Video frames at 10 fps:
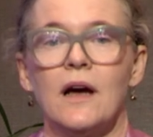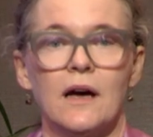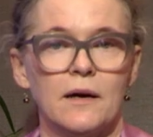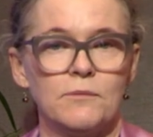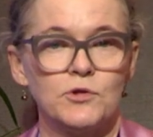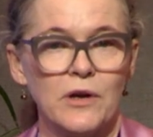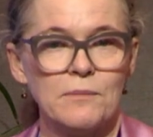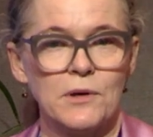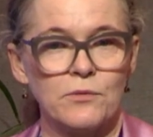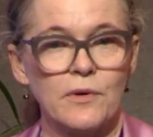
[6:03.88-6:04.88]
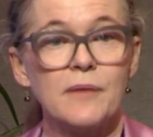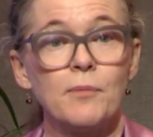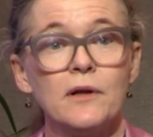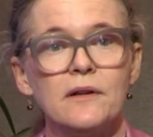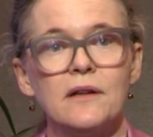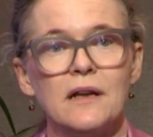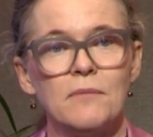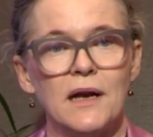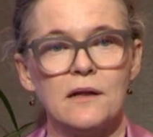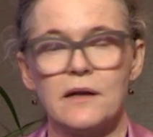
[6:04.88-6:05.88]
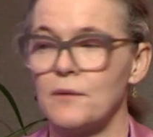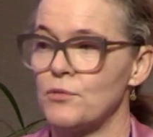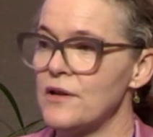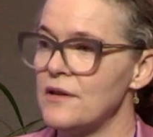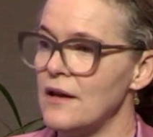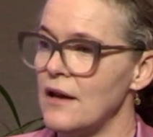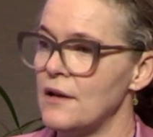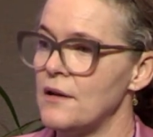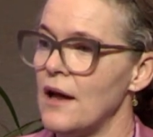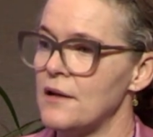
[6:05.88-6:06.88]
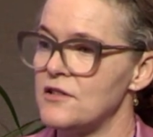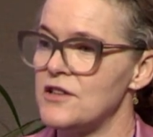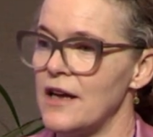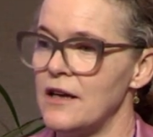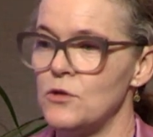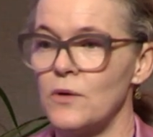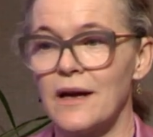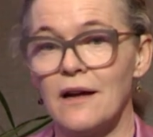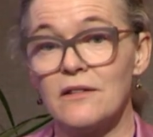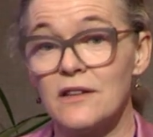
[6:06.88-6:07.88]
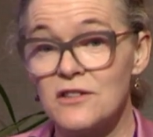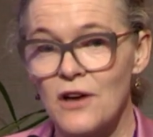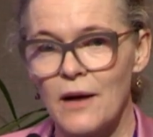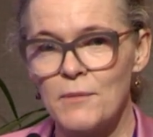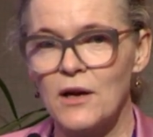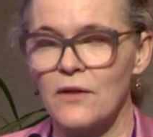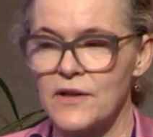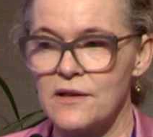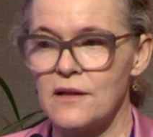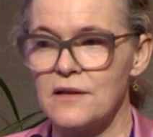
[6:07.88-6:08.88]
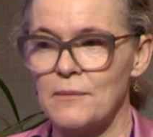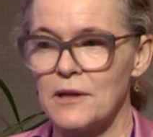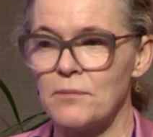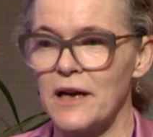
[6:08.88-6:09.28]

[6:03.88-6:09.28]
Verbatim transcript: um, treatment response in metastatic prostate cancer has to take into account the timing of the systemic